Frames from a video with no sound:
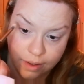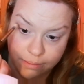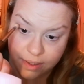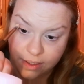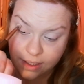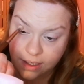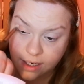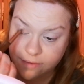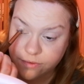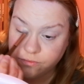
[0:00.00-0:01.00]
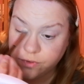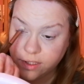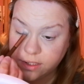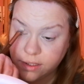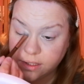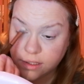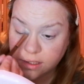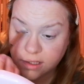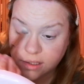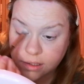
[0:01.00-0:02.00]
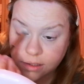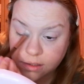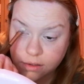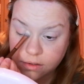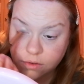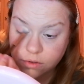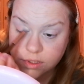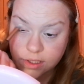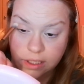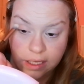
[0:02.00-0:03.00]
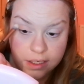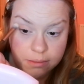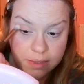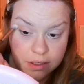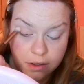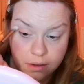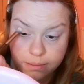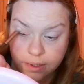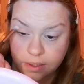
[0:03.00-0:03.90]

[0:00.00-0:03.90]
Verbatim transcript: But yeah, I've really not done any makeup.